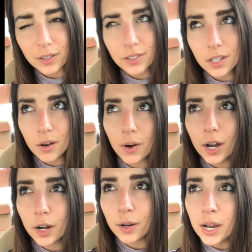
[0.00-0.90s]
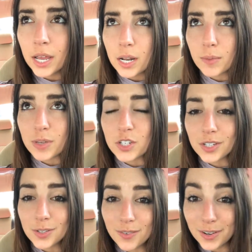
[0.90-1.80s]
lower, be
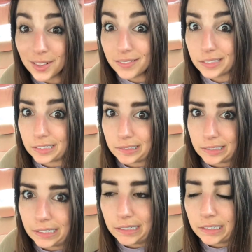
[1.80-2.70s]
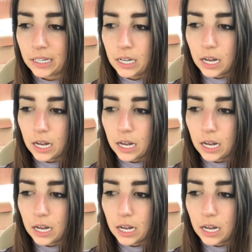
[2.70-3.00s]
just over 1100,